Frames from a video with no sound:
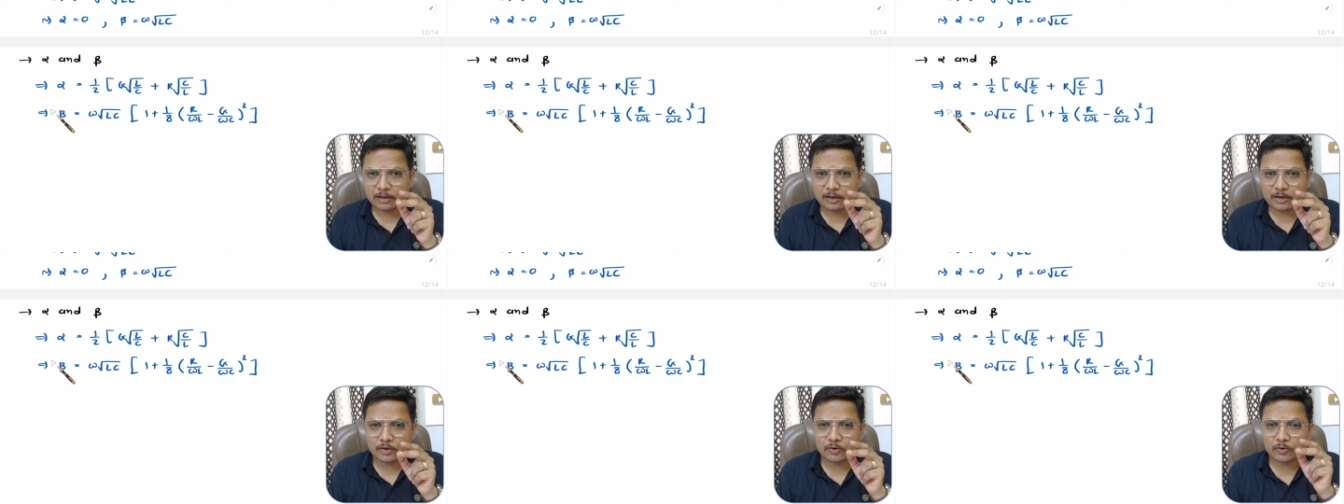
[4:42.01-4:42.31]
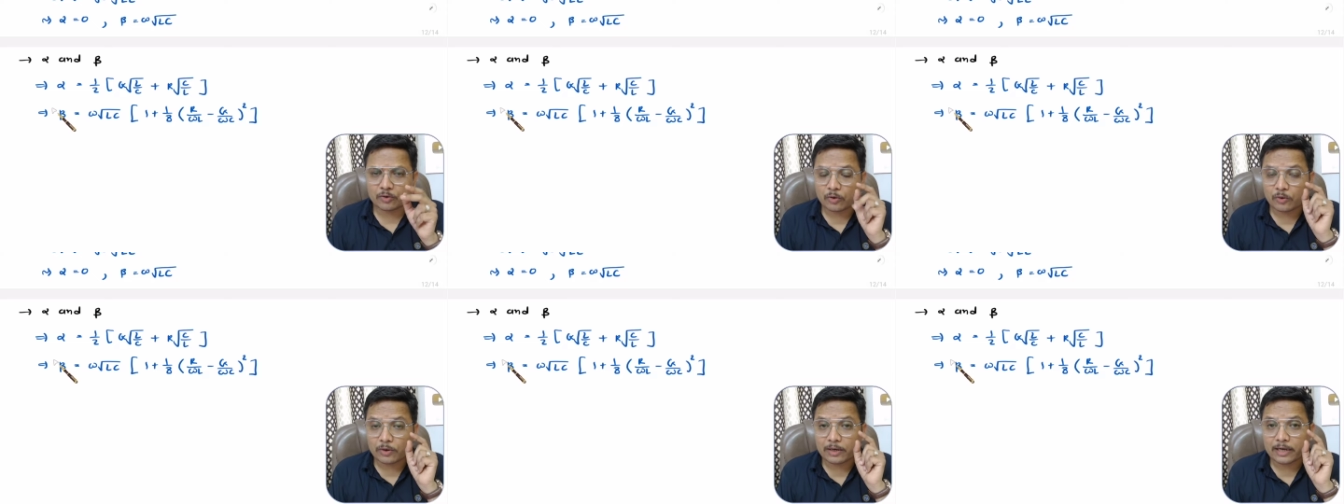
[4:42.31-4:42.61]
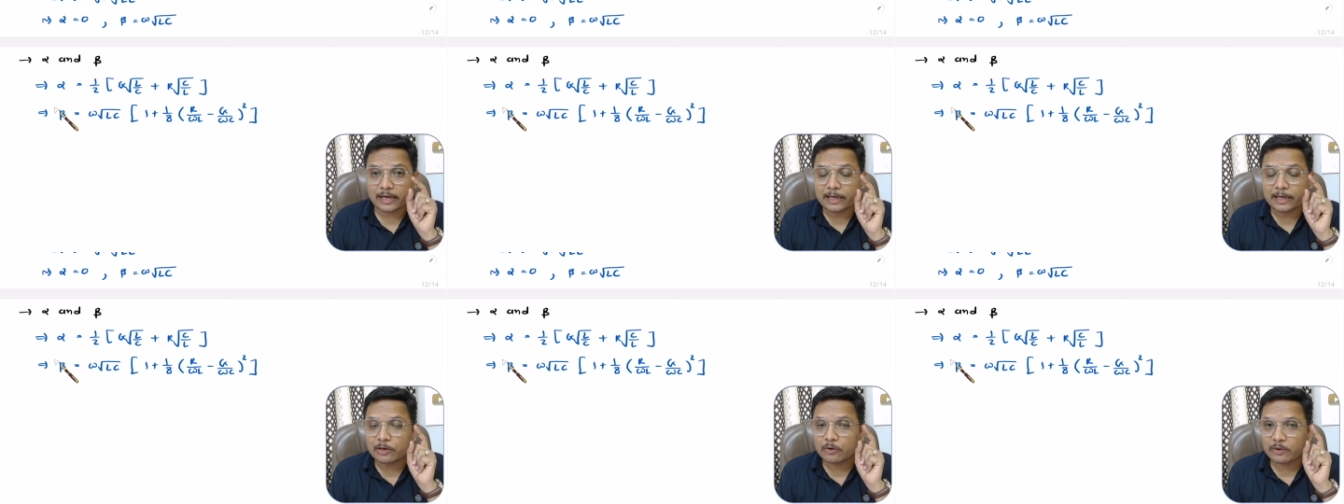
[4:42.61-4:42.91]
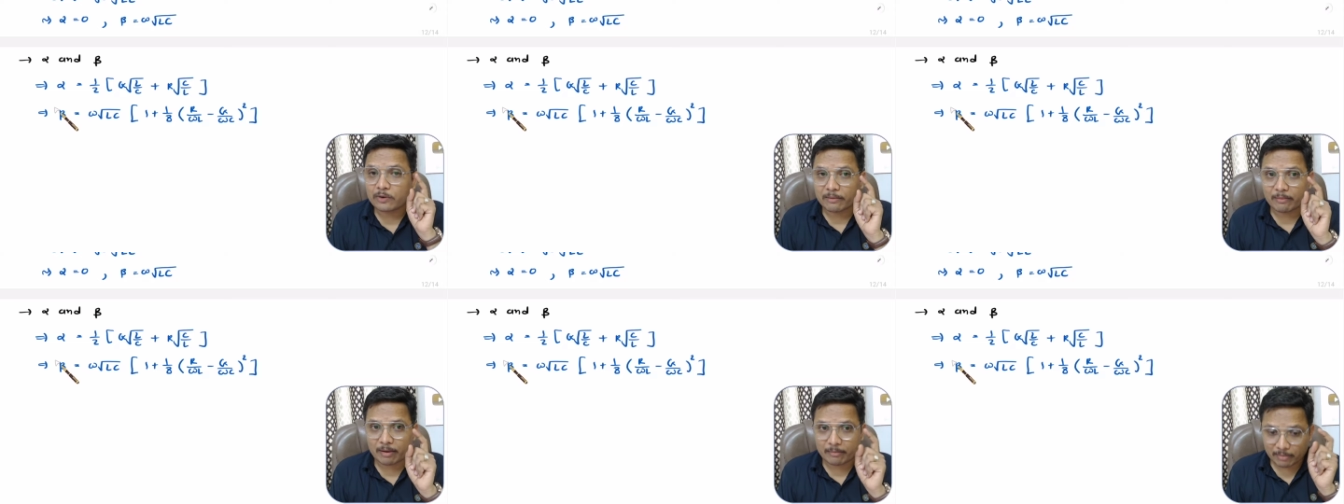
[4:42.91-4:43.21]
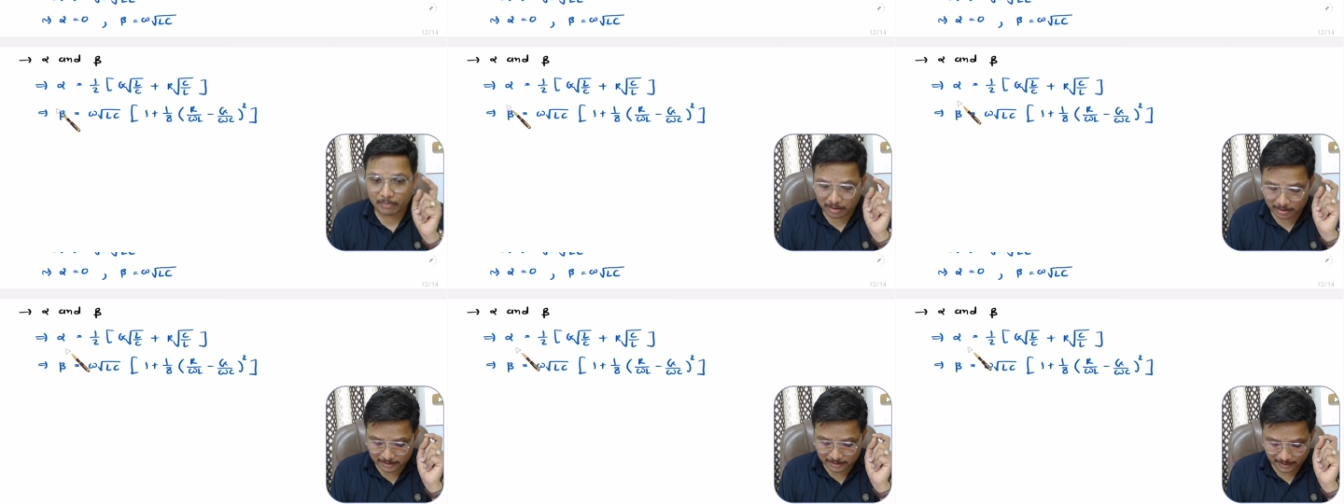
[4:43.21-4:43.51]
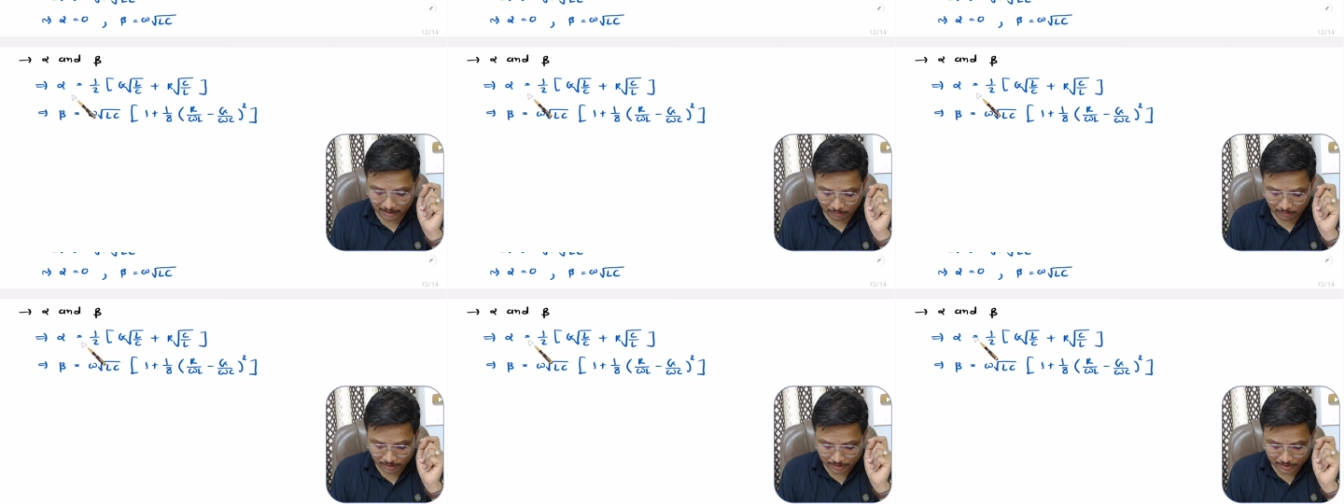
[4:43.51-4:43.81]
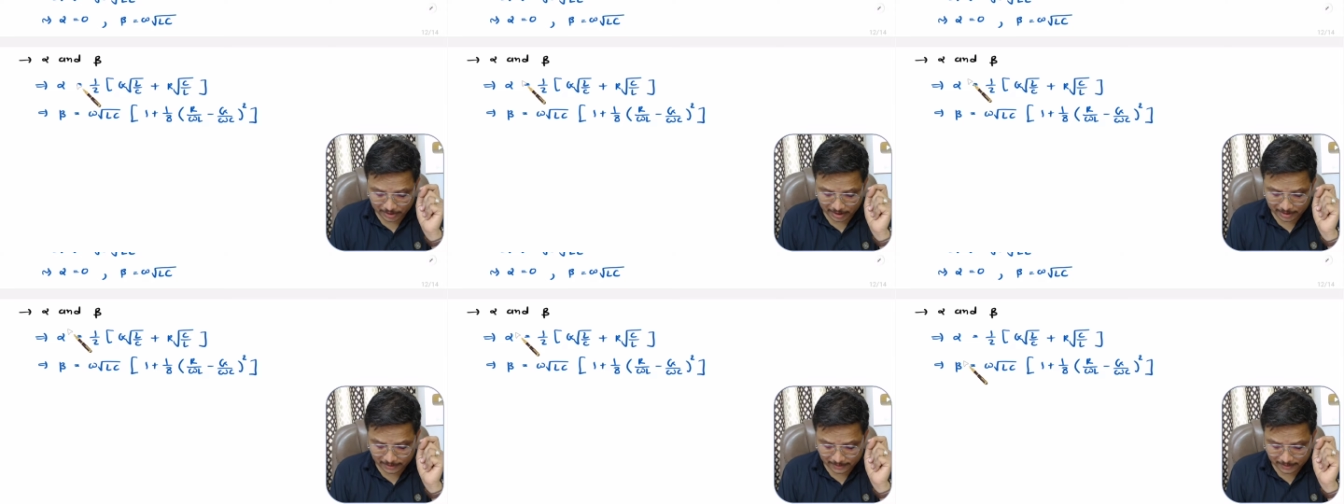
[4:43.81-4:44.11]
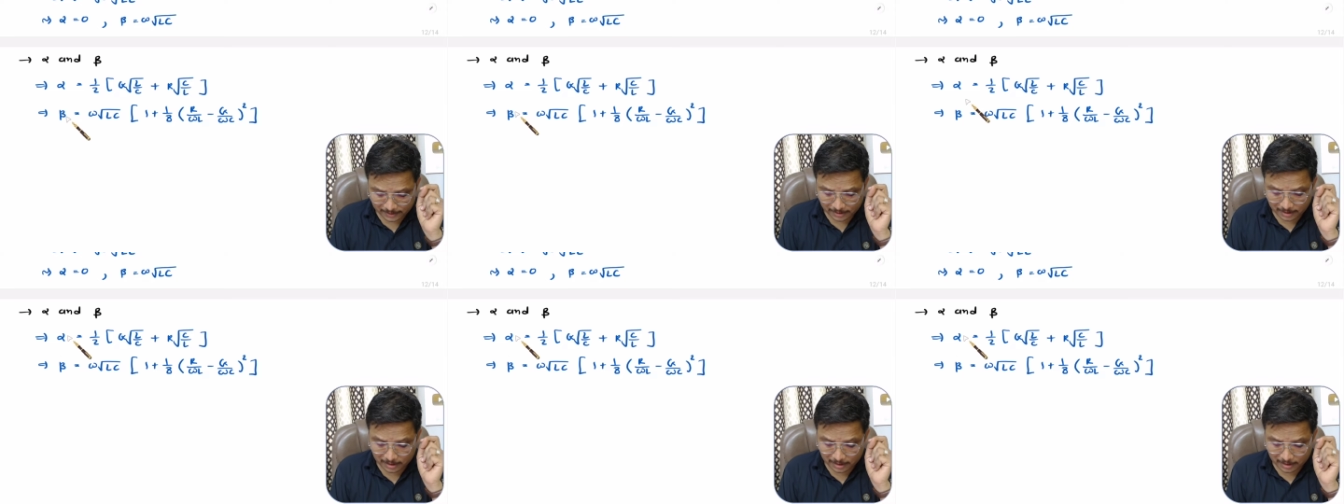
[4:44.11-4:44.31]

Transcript: you don't need to remember these equations.